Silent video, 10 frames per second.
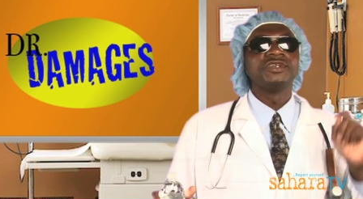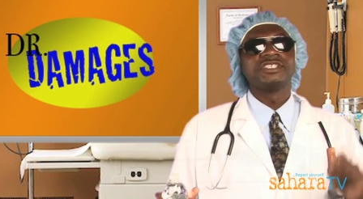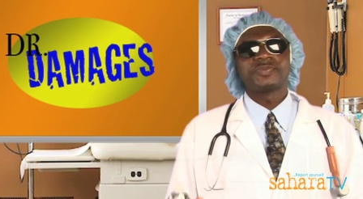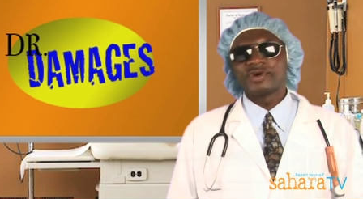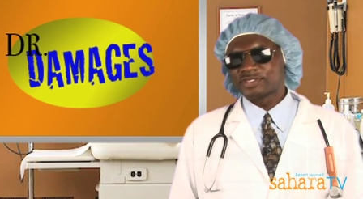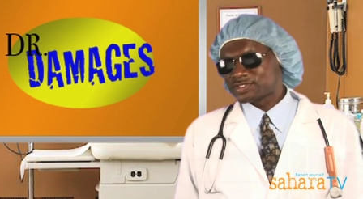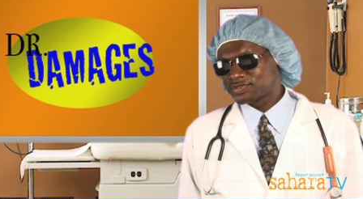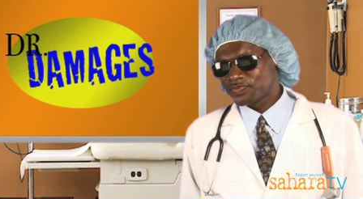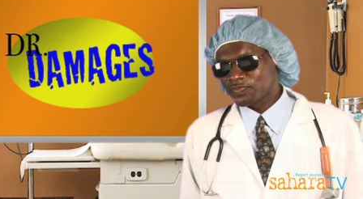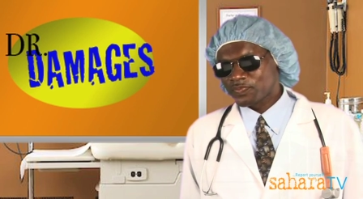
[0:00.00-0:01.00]
to his
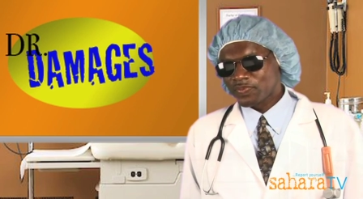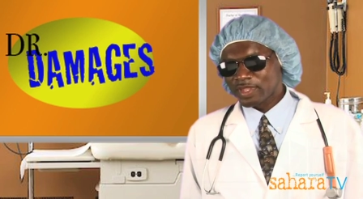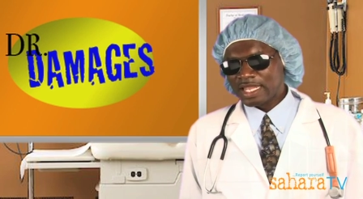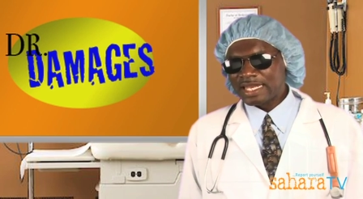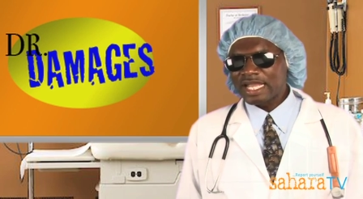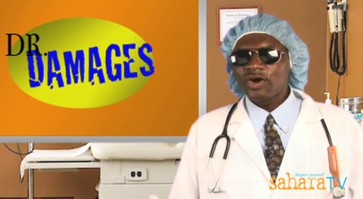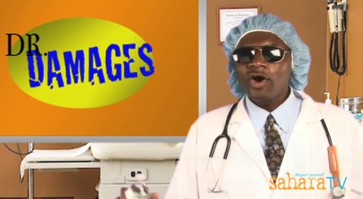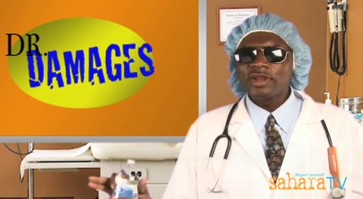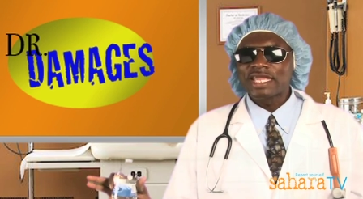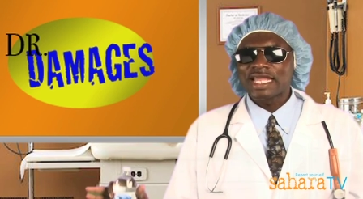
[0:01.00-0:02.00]
post. Mm. They
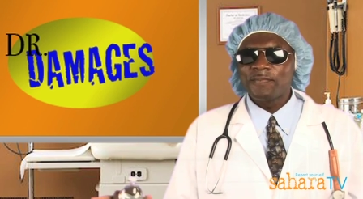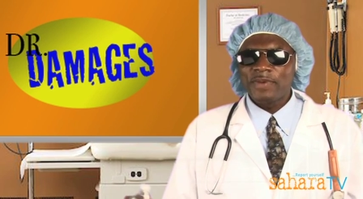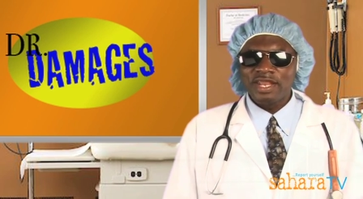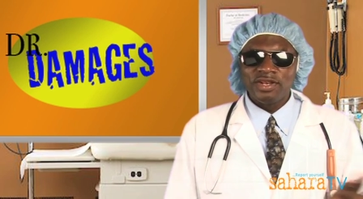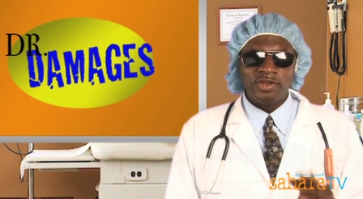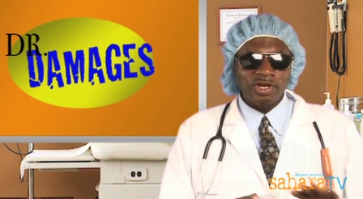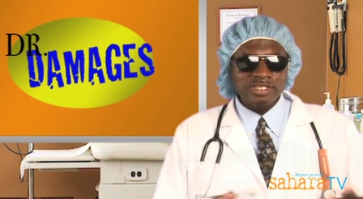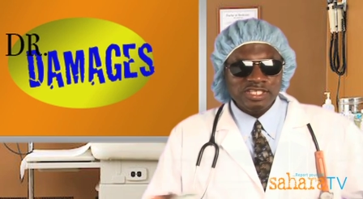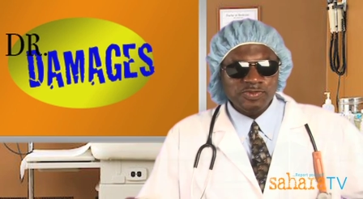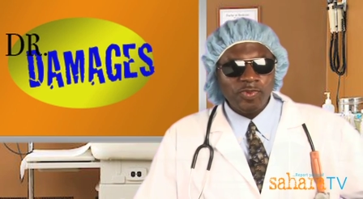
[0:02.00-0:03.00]
call the campaign
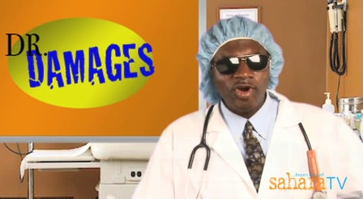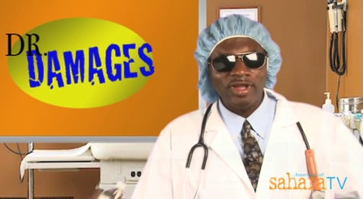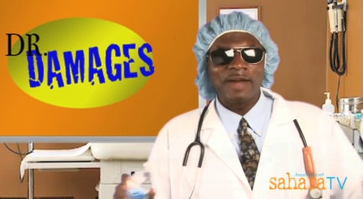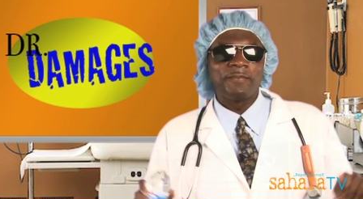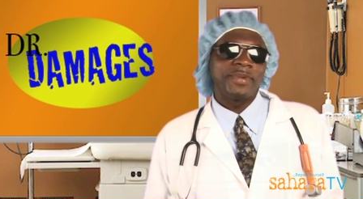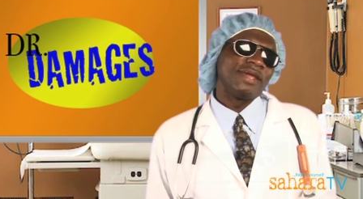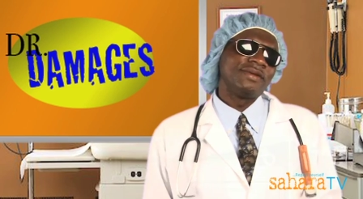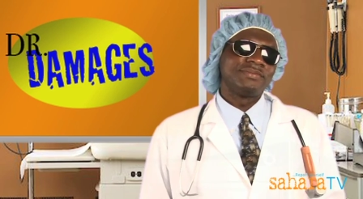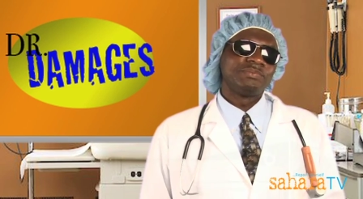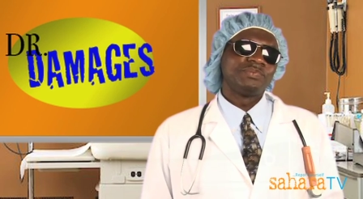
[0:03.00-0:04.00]
Nothing Spoil
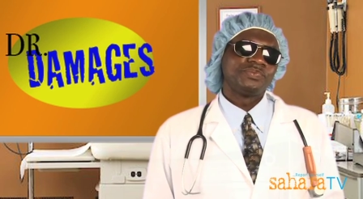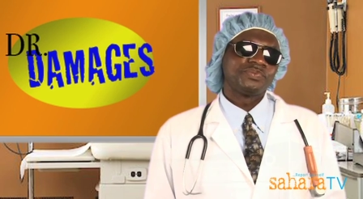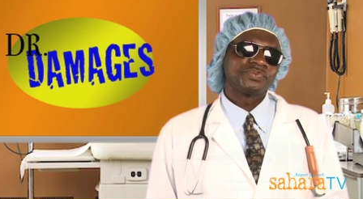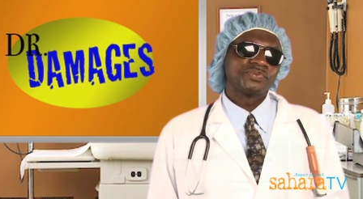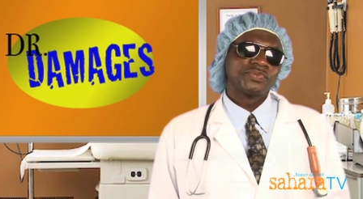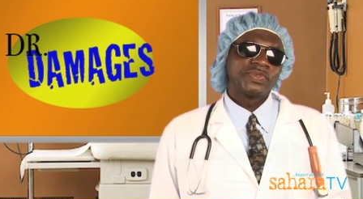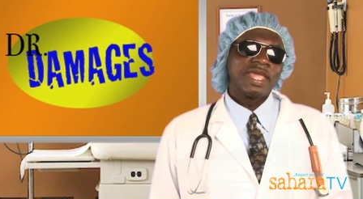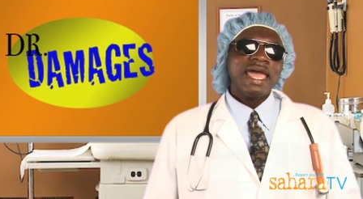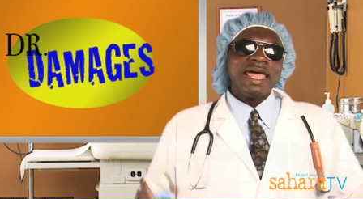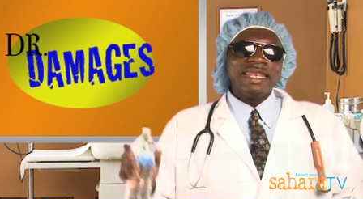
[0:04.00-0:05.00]
Campaign.
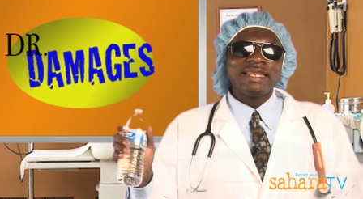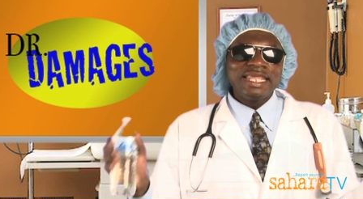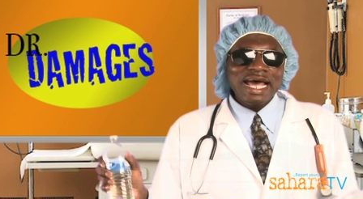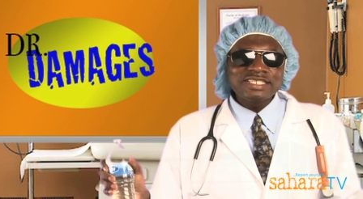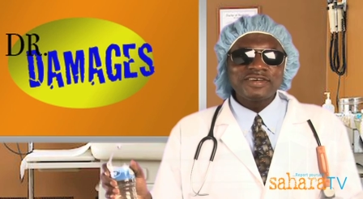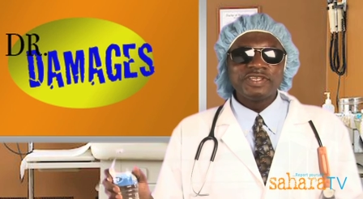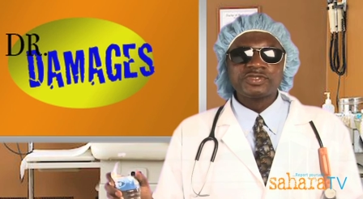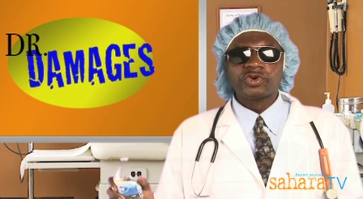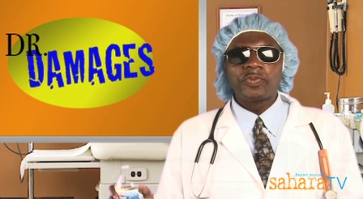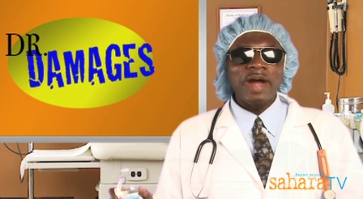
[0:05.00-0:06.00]
The leaders of
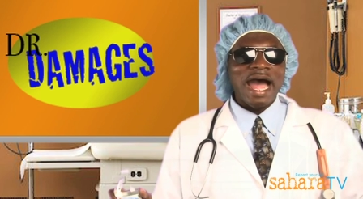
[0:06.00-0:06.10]
this group